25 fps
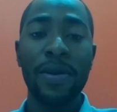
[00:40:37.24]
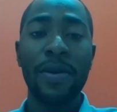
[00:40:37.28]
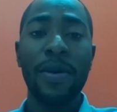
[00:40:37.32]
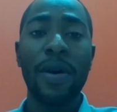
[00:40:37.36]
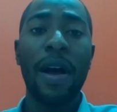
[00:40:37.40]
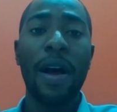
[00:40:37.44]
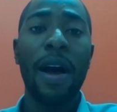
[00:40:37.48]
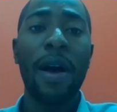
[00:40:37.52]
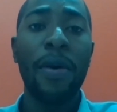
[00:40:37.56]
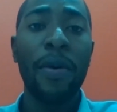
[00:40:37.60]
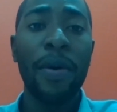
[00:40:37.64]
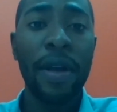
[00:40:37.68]

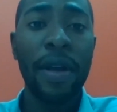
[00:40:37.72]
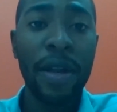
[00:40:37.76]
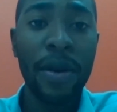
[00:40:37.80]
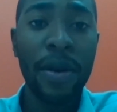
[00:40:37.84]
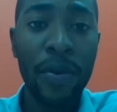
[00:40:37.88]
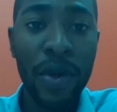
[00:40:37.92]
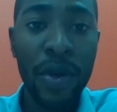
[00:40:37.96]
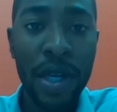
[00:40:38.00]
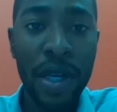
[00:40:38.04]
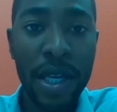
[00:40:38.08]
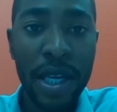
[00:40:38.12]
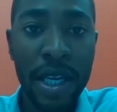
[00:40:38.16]
so how
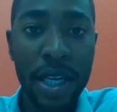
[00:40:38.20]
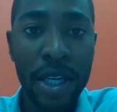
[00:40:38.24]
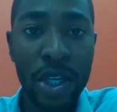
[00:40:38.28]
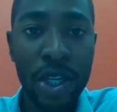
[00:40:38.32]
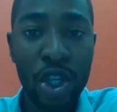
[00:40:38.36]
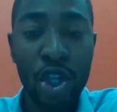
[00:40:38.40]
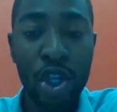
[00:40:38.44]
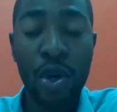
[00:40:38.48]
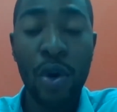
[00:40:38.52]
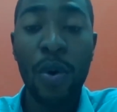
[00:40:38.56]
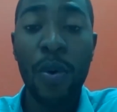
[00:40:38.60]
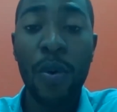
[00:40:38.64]
can
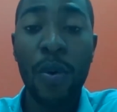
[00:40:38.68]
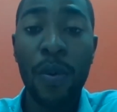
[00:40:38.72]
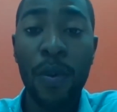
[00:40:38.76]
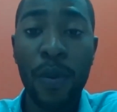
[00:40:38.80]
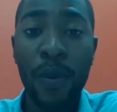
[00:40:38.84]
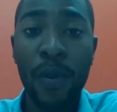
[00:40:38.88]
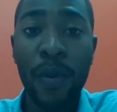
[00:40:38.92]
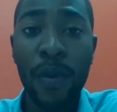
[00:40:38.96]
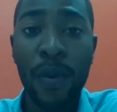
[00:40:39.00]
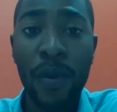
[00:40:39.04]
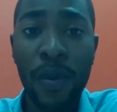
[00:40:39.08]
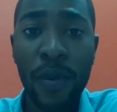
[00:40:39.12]
we
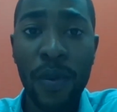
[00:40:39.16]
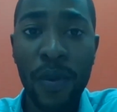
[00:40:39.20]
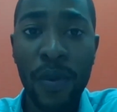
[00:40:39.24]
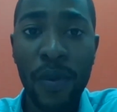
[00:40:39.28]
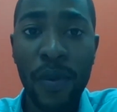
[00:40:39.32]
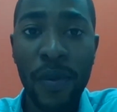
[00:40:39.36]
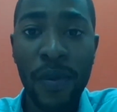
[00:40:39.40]
show?